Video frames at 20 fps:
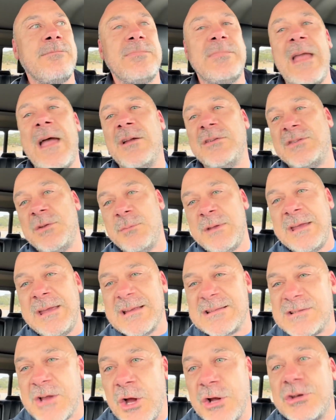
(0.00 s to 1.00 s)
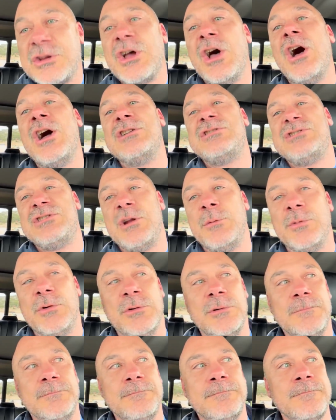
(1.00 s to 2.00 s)
Now, to me, it's
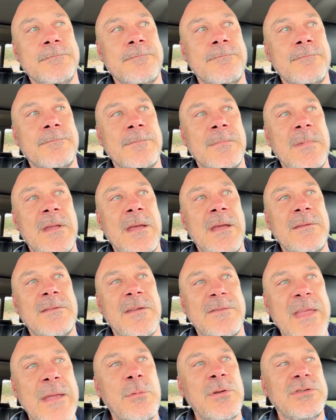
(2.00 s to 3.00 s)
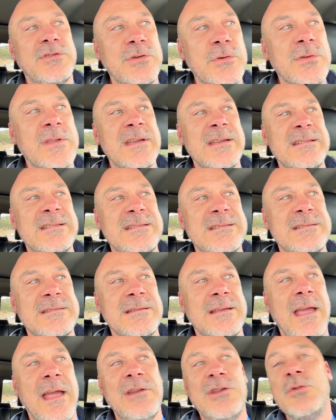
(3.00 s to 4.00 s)
unconscionable that they would do this,
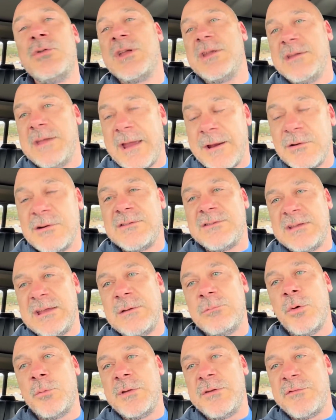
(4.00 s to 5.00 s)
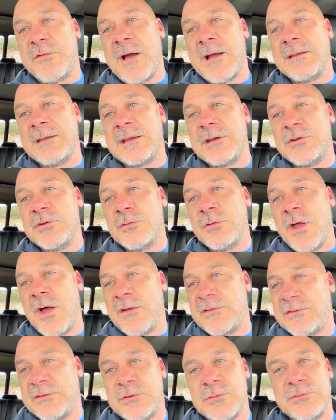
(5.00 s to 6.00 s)
and you can guarantee we'll be filing a new
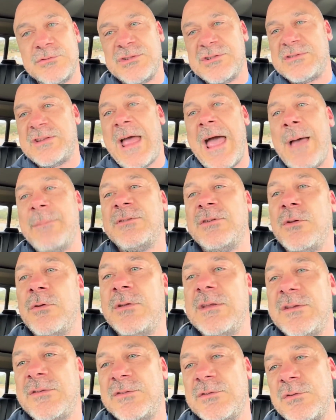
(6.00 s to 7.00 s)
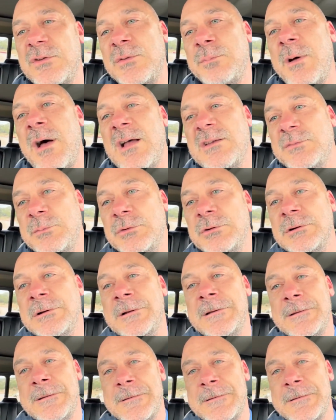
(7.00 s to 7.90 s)
lawsuit just absolutely as soon as possible.